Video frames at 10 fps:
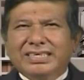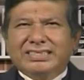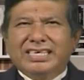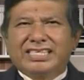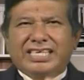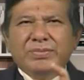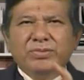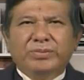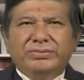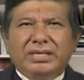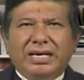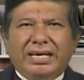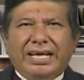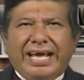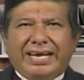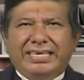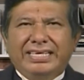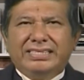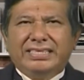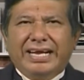The scheme of the Act
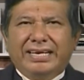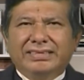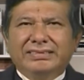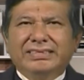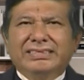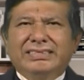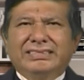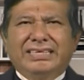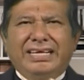is that the